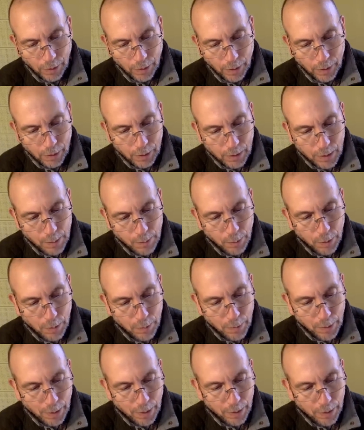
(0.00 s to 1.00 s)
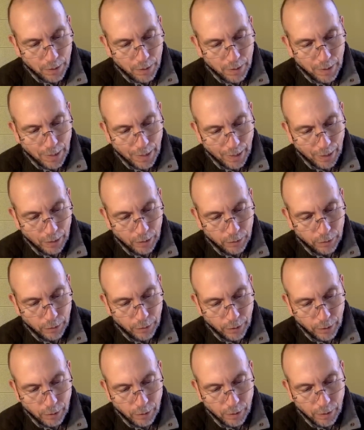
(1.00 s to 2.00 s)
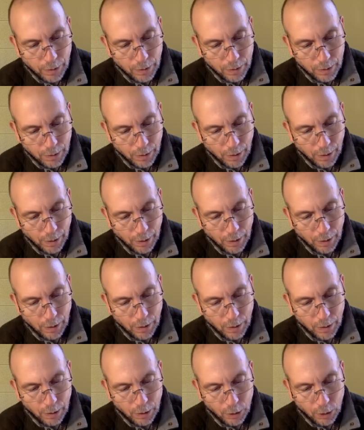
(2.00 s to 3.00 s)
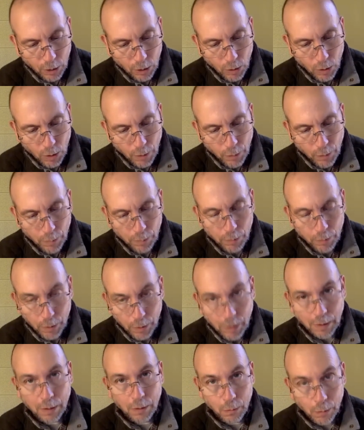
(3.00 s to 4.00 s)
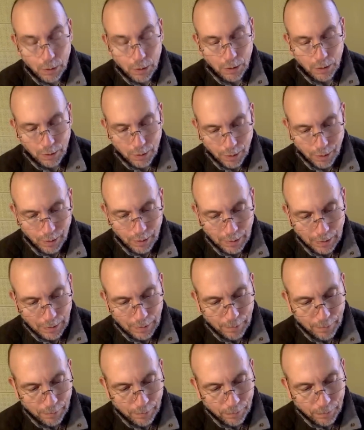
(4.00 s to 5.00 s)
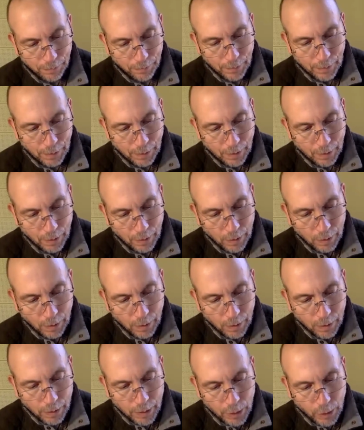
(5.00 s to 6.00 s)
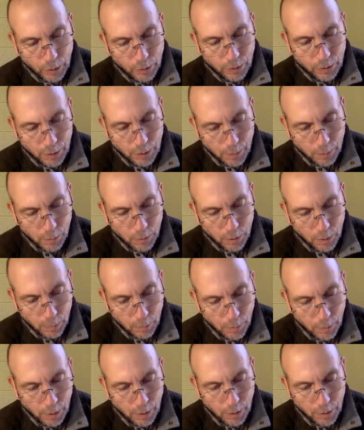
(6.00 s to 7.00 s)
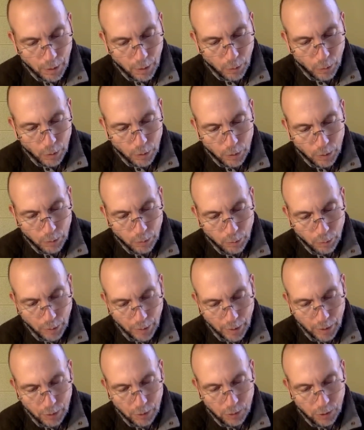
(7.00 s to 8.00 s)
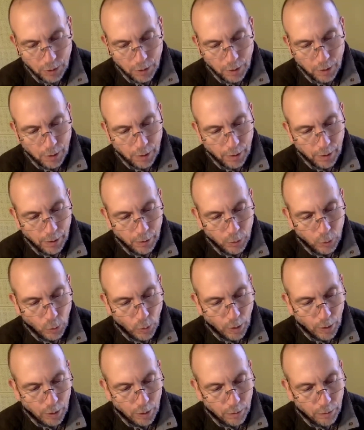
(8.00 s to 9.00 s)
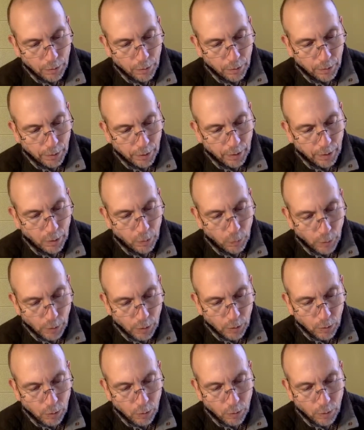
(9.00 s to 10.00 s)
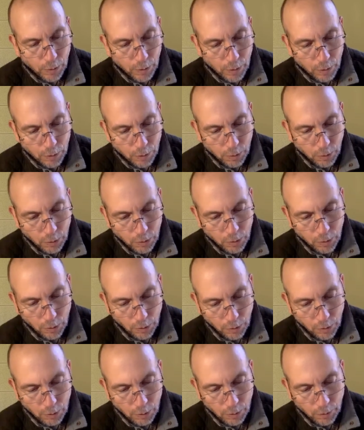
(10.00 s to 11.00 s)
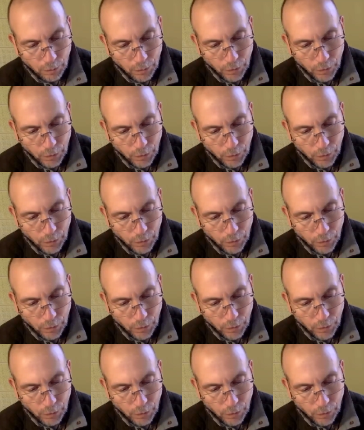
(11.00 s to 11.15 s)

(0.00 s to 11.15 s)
and simply by this act of clearing aside, they show up the beauty which is hidden. Now it seems to me that we should praise the denials quite differently than we do the assertions.